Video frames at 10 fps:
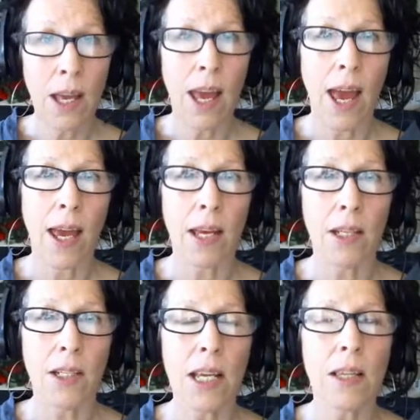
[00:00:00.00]

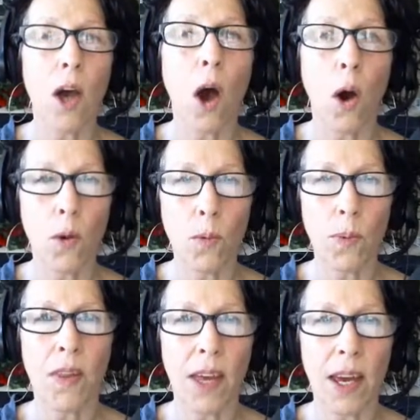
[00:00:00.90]
and in the hope
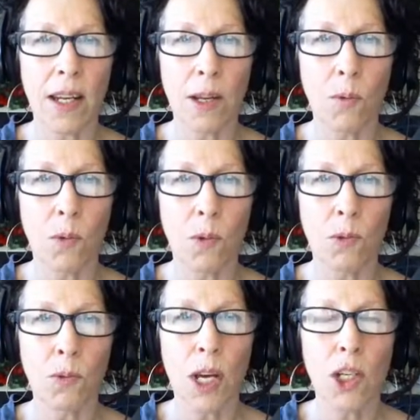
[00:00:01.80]
that it will
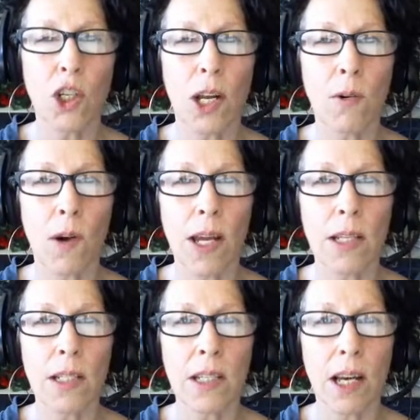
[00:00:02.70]

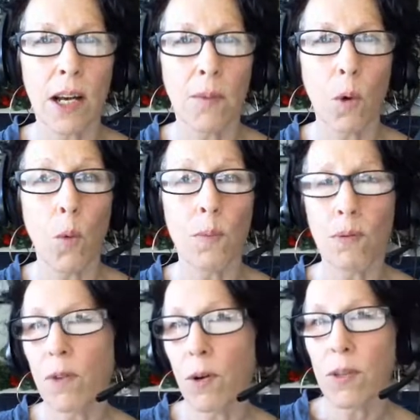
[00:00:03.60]
generate or
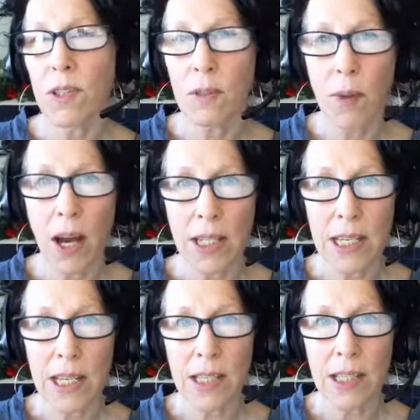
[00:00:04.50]
provoke some
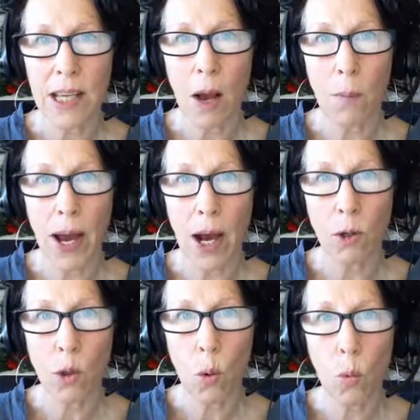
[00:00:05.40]
ideas about
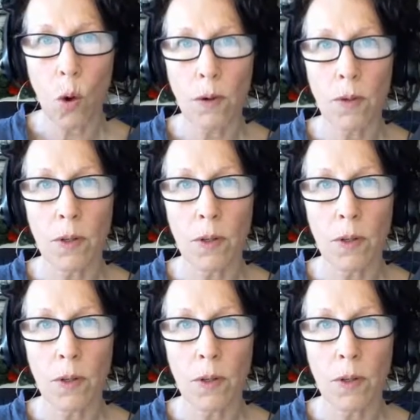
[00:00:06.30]
what